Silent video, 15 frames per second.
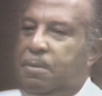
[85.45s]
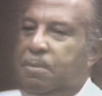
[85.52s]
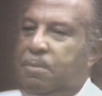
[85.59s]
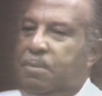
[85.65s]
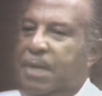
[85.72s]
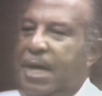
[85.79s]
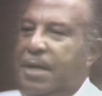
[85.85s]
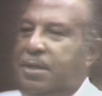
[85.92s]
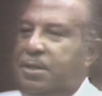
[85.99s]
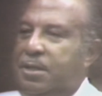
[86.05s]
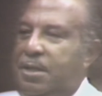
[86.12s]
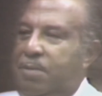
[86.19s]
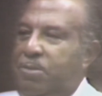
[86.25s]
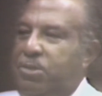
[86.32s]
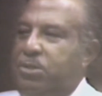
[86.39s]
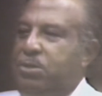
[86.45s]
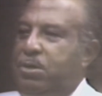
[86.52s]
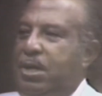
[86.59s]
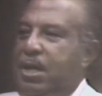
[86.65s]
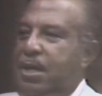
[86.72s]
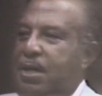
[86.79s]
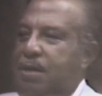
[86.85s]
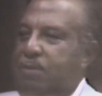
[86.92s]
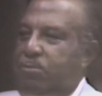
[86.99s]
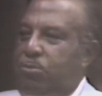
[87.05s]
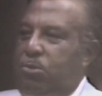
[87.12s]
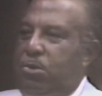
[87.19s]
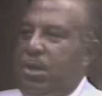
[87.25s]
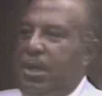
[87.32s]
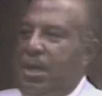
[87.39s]
blacks demonstrating,
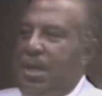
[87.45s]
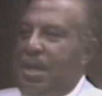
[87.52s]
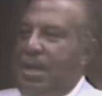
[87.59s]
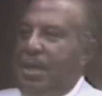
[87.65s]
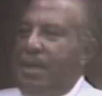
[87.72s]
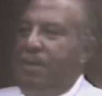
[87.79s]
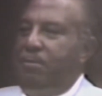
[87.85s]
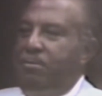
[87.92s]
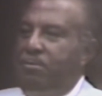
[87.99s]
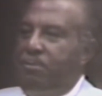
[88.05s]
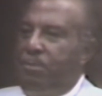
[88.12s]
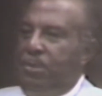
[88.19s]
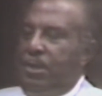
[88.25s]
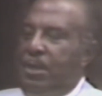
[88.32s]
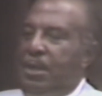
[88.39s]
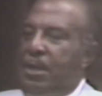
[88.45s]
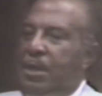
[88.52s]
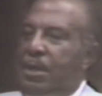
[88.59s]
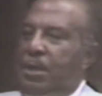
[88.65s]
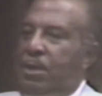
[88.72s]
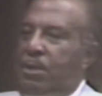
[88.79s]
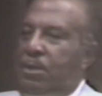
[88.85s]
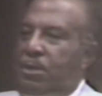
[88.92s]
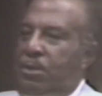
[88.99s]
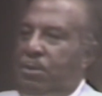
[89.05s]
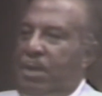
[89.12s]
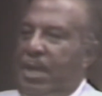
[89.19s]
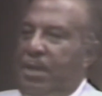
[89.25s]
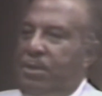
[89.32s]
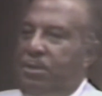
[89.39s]
boycotting. You
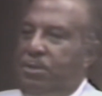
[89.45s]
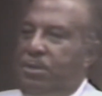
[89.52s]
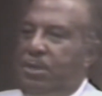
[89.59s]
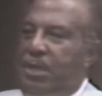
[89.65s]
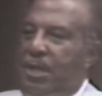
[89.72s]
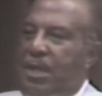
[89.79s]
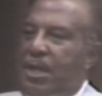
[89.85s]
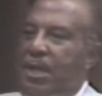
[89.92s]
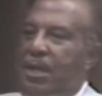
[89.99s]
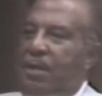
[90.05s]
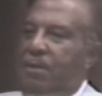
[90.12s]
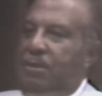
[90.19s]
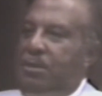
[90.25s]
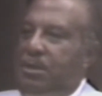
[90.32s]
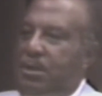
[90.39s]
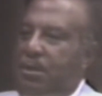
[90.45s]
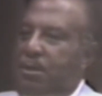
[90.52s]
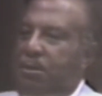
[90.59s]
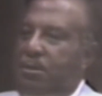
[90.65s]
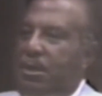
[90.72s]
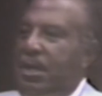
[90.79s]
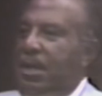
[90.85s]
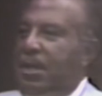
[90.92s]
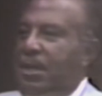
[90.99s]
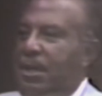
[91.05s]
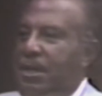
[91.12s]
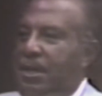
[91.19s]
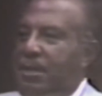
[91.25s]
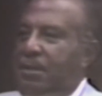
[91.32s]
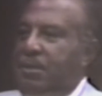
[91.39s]
had your sit-ins and your
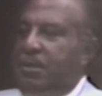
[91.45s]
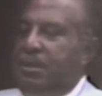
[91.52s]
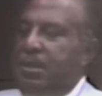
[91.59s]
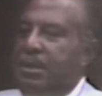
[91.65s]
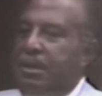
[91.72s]
kneel-ins,